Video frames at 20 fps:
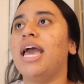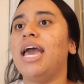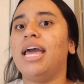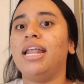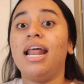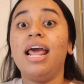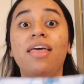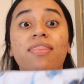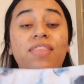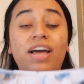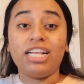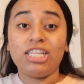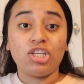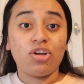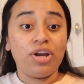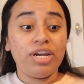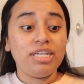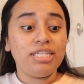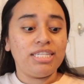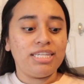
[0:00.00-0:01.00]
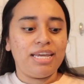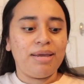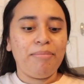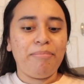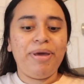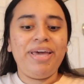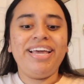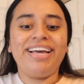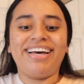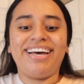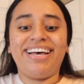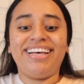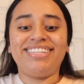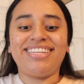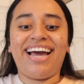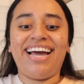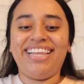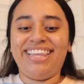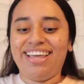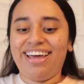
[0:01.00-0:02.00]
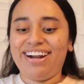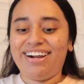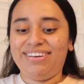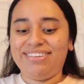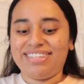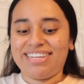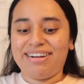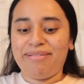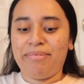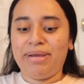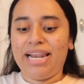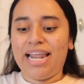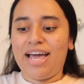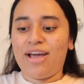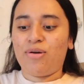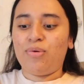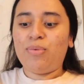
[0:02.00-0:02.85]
And that's crazy because I thought I was gonna be like,